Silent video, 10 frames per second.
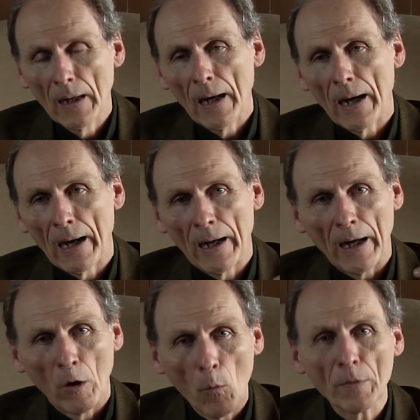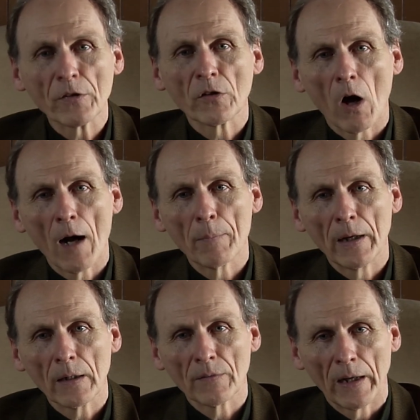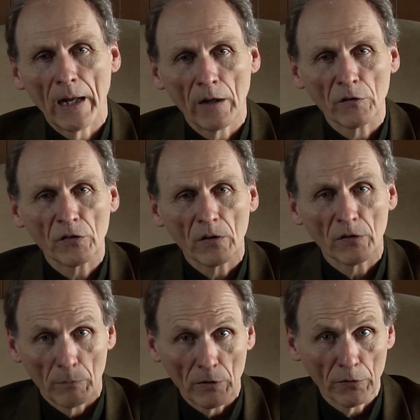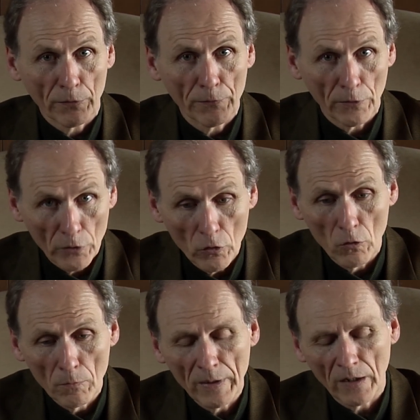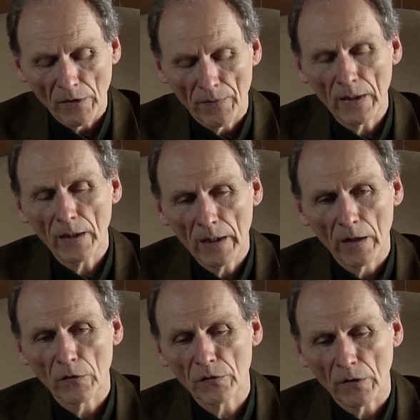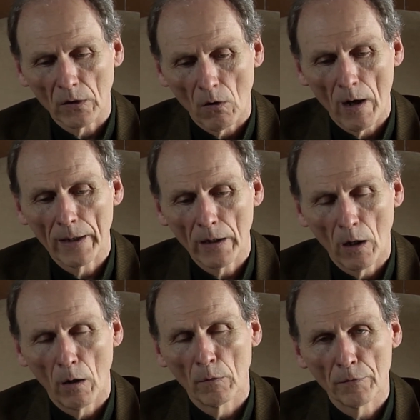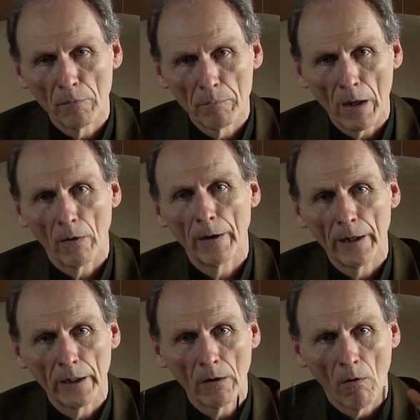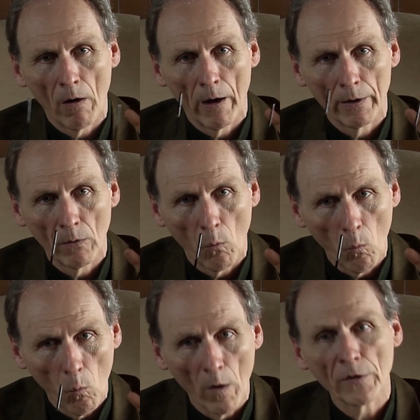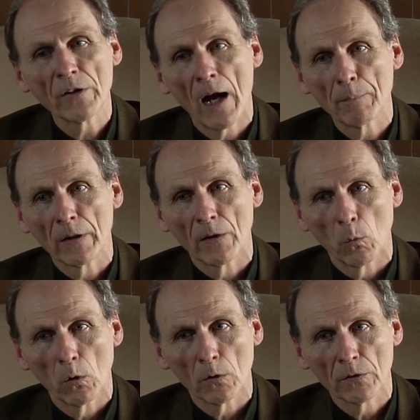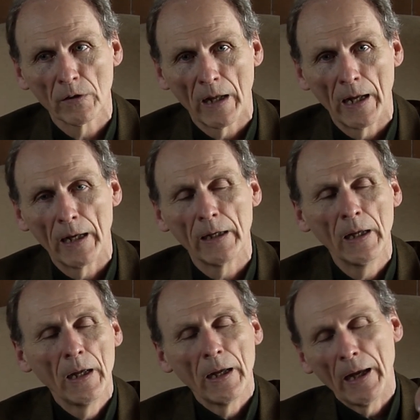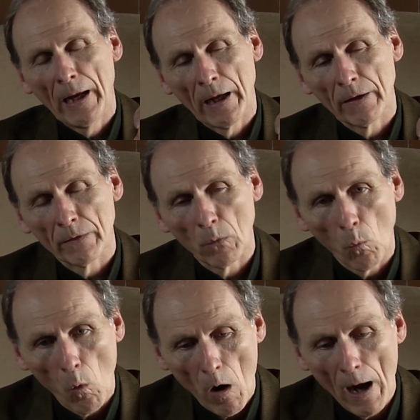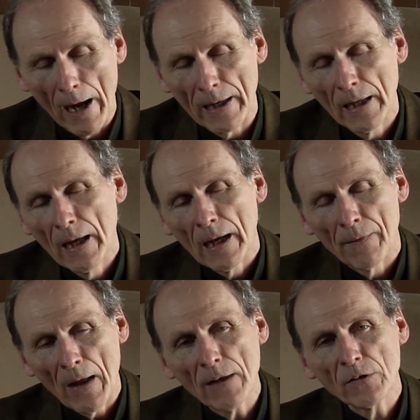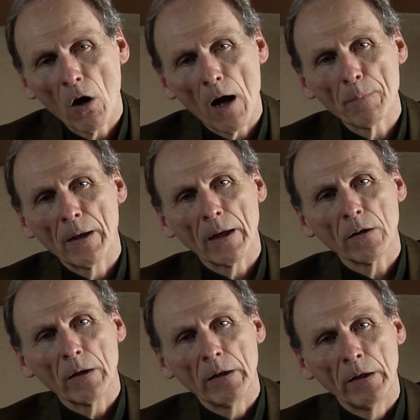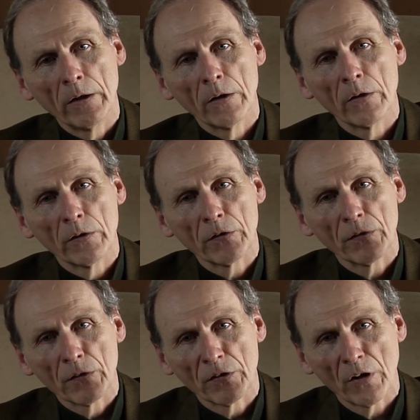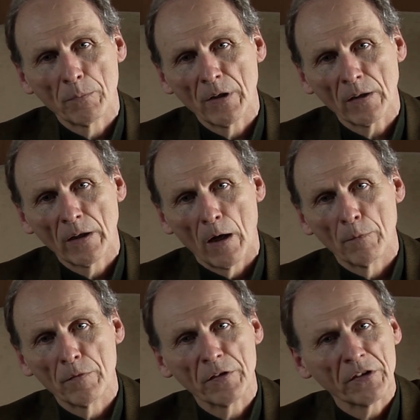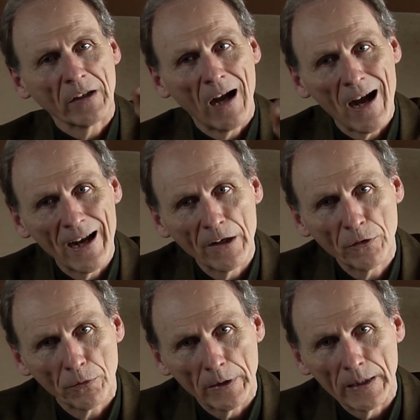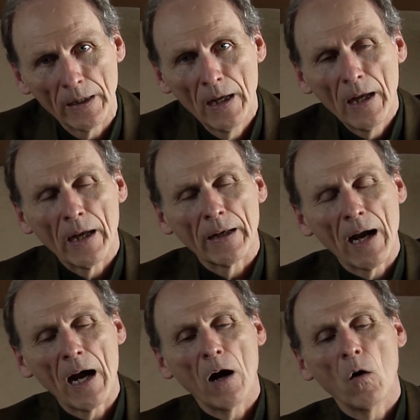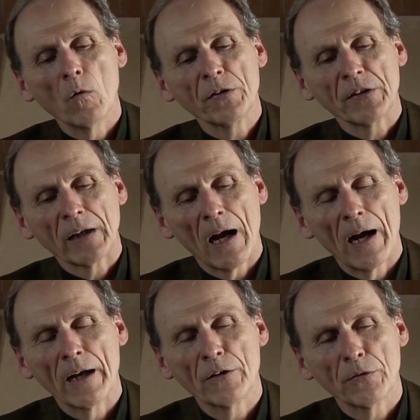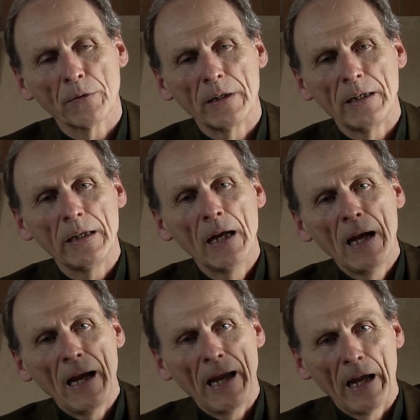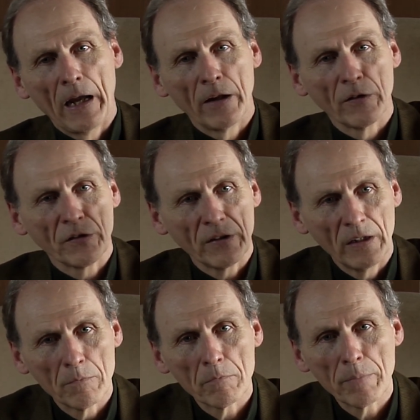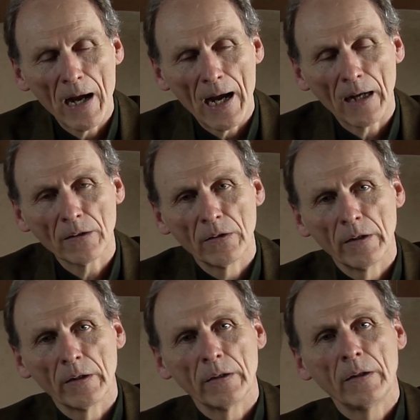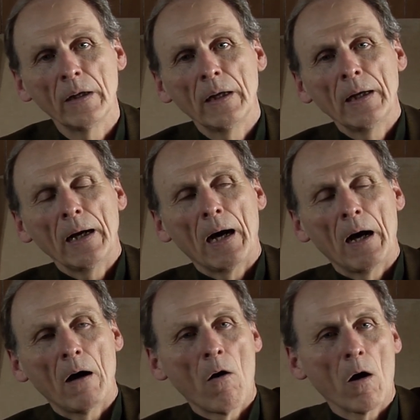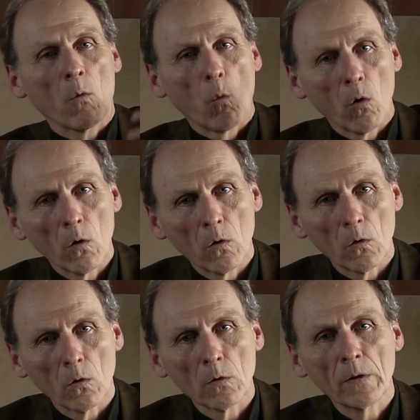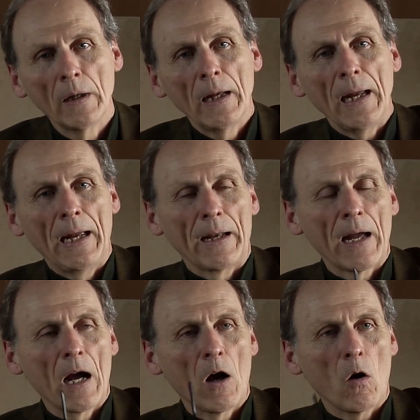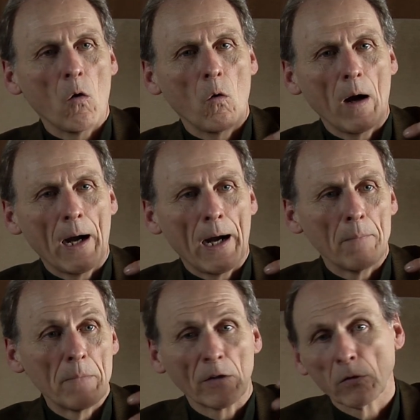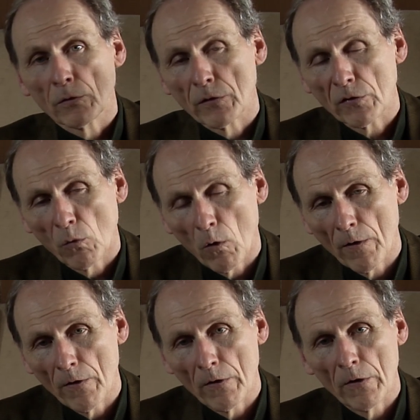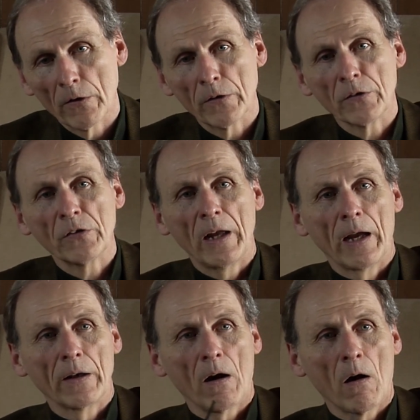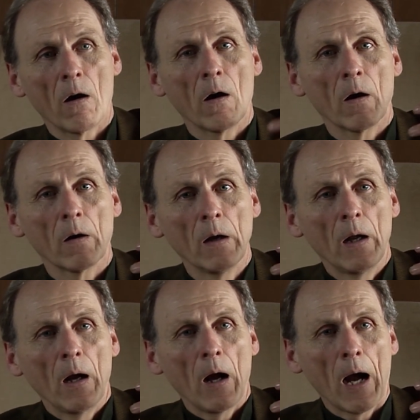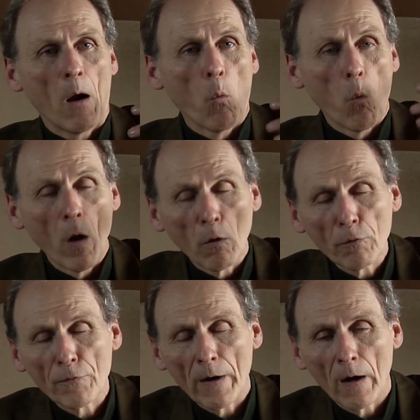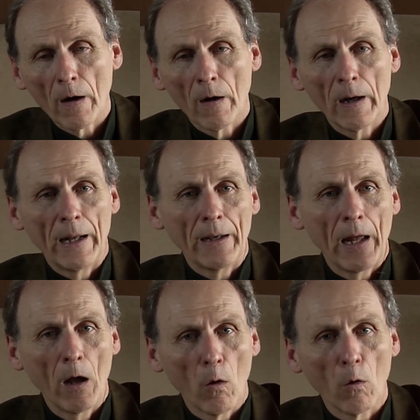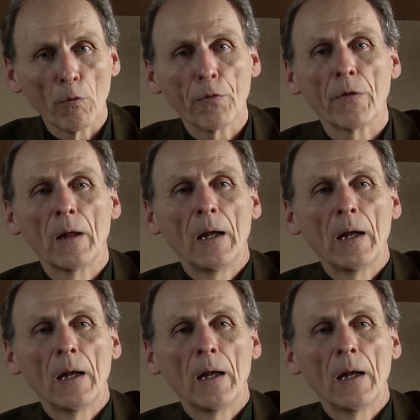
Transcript: I hope it's a topic that has some interest for you because I think it has a lot of bearing on what is happening in the world today and why. And that topic is the subject of psychiatry and how psychiatry has impacted our world and how mental disorders and our welfare and health